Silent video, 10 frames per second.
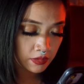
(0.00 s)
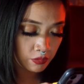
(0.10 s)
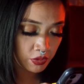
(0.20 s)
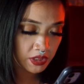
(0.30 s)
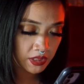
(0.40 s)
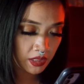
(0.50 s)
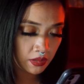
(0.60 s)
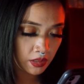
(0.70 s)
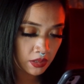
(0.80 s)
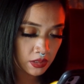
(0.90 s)
reset
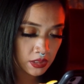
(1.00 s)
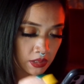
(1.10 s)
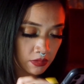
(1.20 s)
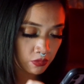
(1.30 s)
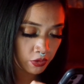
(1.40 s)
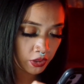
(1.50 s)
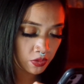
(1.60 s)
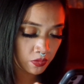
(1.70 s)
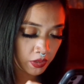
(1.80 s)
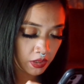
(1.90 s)
these and
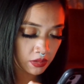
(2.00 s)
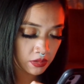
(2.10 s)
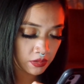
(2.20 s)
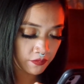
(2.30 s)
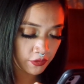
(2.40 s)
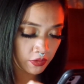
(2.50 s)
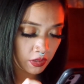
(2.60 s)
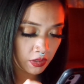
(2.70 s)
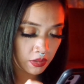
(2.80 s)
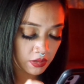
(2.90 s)
redo it differently
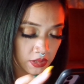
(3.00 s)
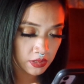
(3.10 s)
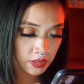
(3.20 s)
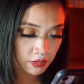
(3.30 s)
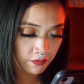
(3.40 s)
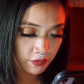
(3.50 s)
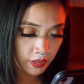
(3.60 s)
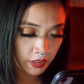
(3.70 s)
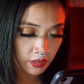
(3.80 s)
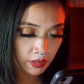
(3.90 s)
because it's different lighting.